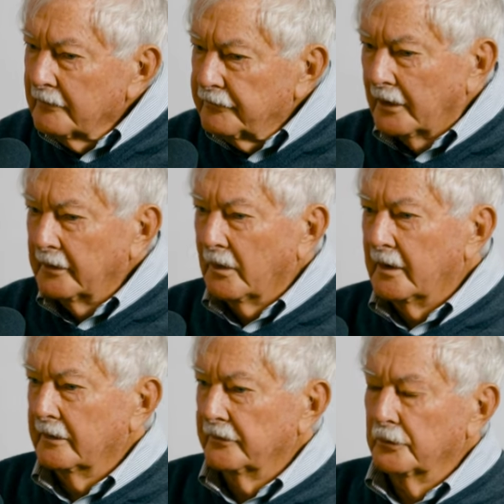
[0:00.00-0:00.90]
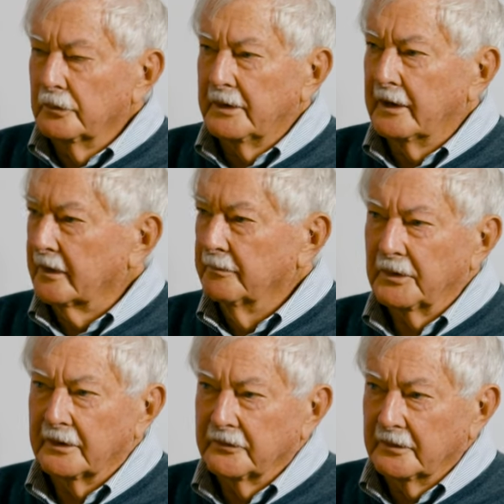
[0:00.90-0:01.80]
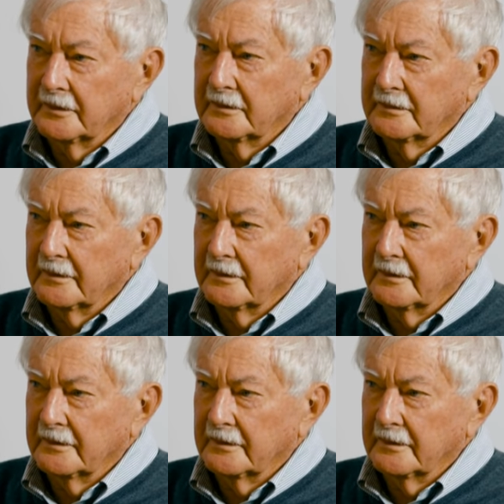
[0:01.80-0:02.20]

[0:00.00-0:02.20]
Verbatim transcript: Fine wine is all about complexity.